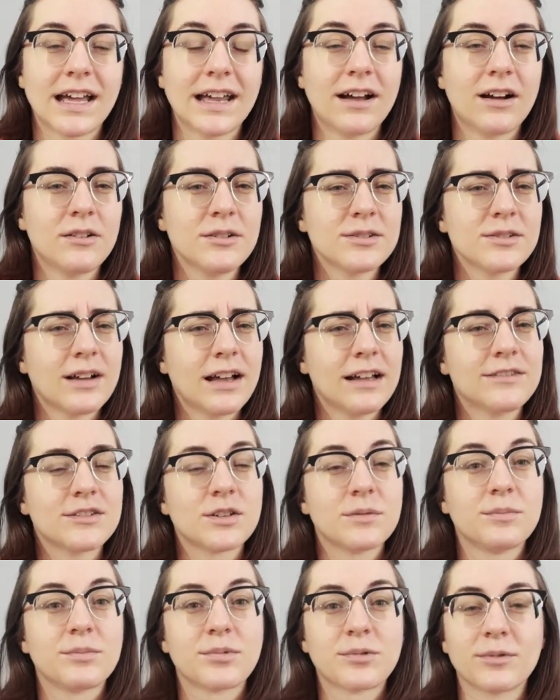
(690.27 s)
I also have
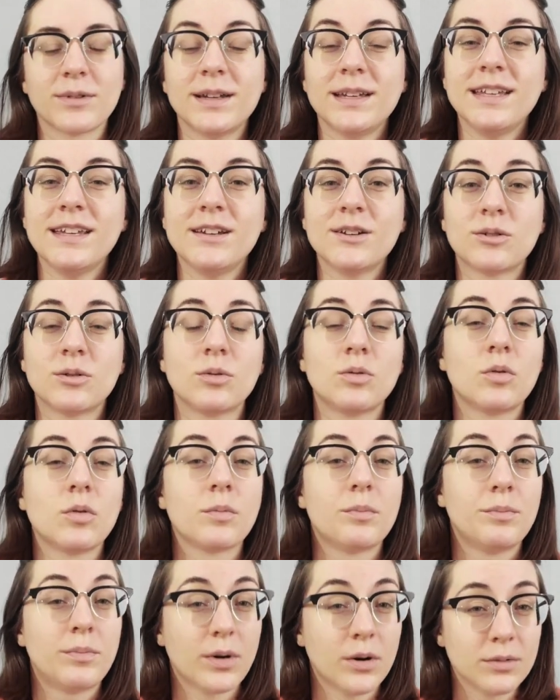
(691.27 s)
some pretty cool
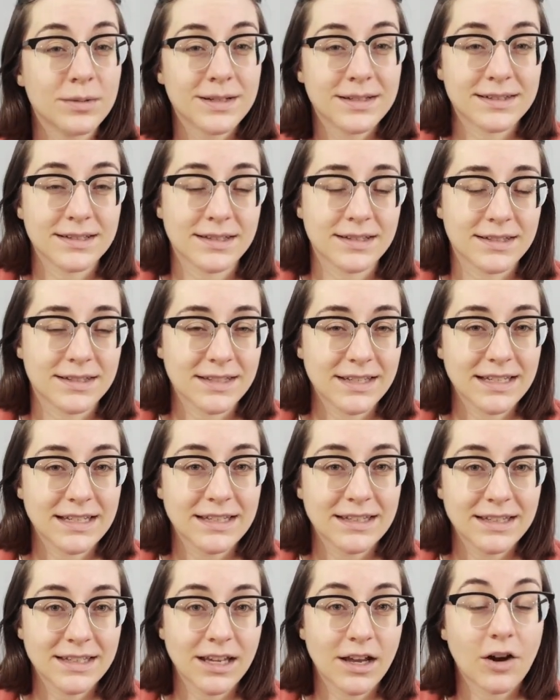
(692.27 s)
bonuses
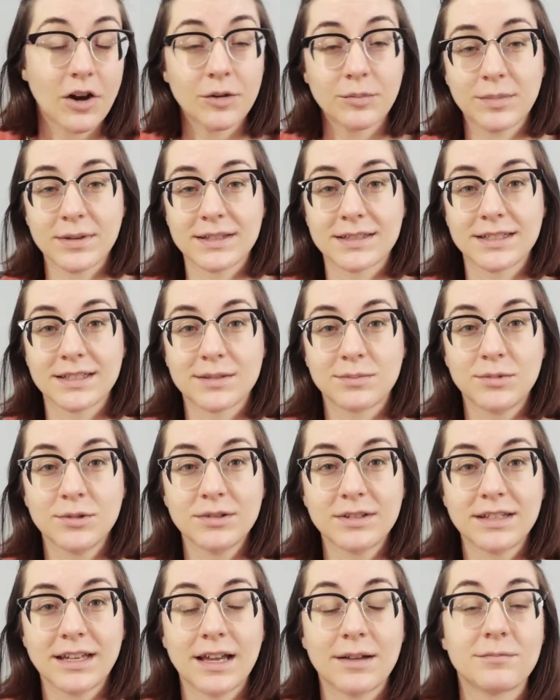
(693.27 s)
in the Art Business
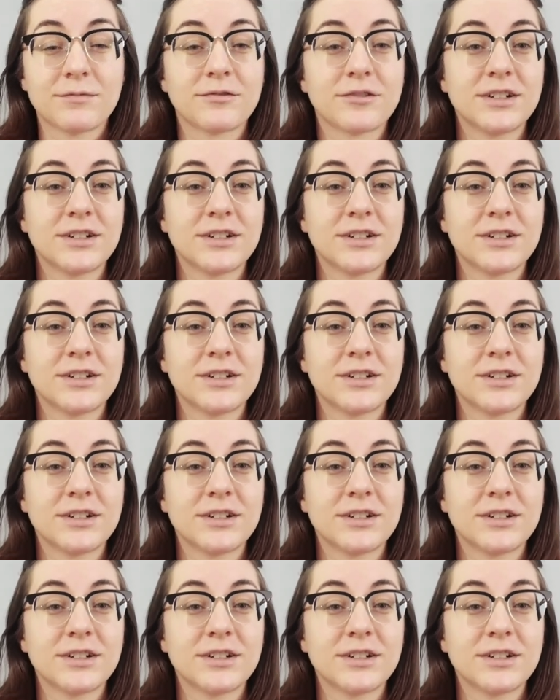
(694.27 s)
Bootcamp.